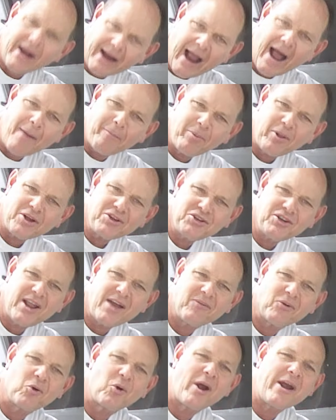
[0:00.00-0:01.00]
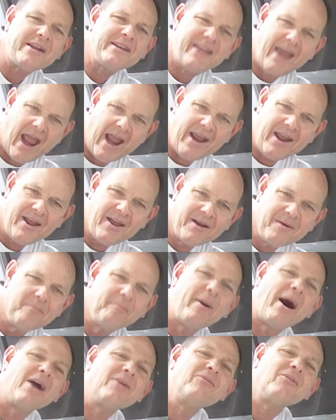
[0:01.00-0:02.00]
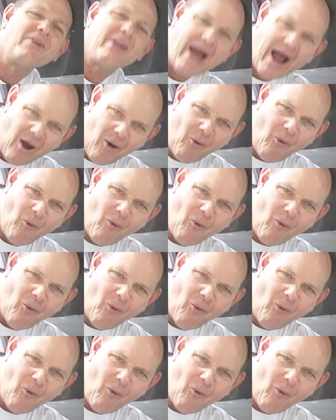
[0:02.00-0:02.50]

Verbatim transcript: God bless you and have a great day. Bye for now.